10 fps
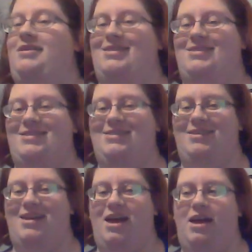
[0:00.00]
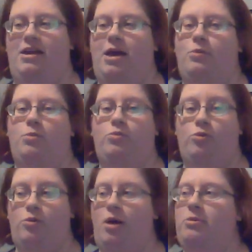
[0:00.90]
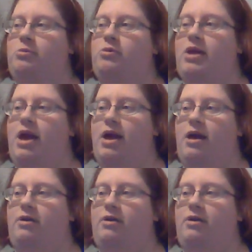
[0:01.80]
Yes. And I will probably